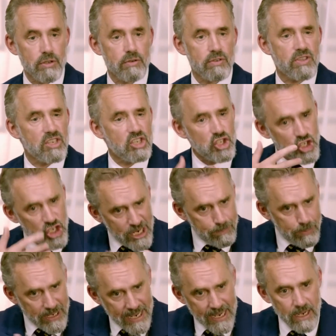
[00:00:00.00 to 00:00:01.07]
There's the
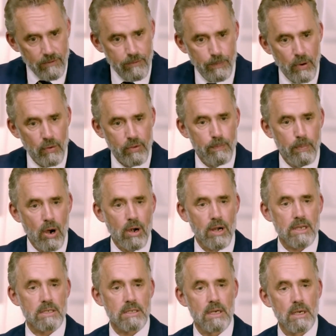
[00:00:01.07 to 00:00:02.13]
cheapening of both
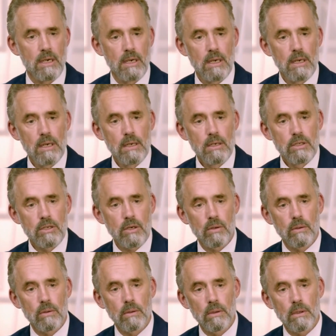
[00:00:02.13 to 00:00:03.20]
parties.
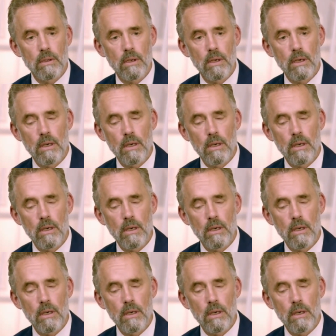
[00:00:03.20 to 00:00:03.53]
So